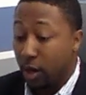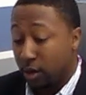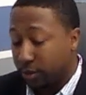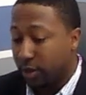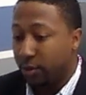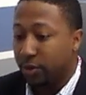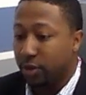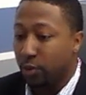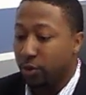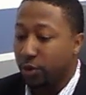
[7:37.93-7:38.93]
Oh, so
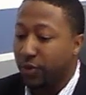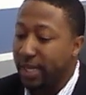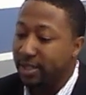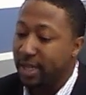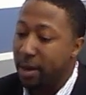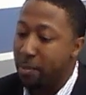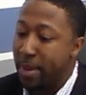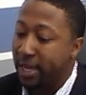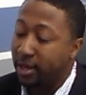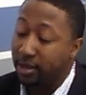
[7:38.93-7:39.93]
the things that
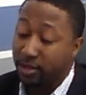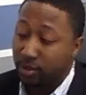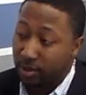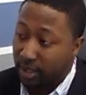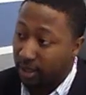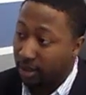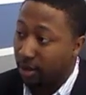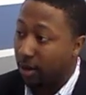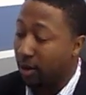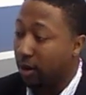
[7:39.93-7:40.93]
make us unique
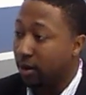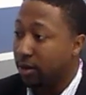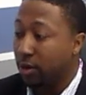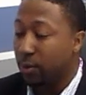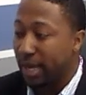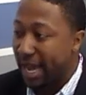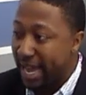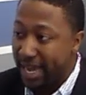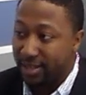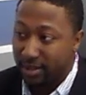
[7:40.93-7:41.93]
are, we
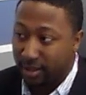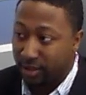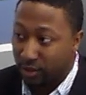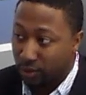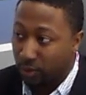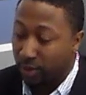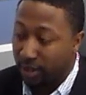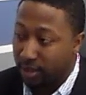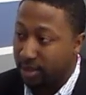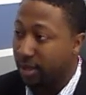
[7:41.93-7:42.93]
actually
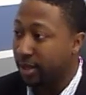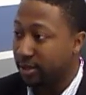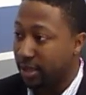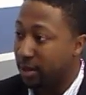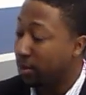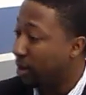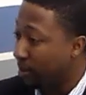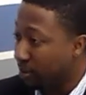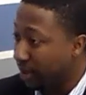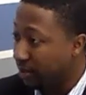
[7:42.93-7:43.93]
truly conduct cyber
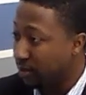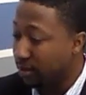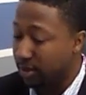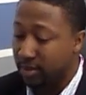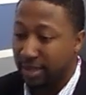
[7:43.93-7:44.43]
operations.